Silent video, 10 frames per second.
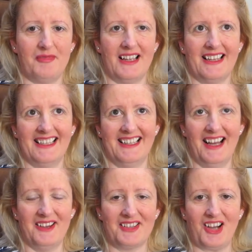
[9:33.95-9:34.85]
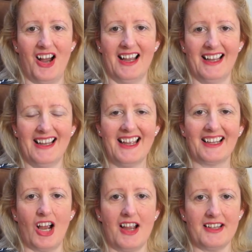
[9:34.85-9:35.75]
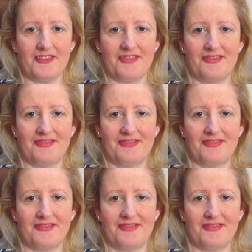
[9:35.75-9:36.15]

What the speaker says: But I was kind of,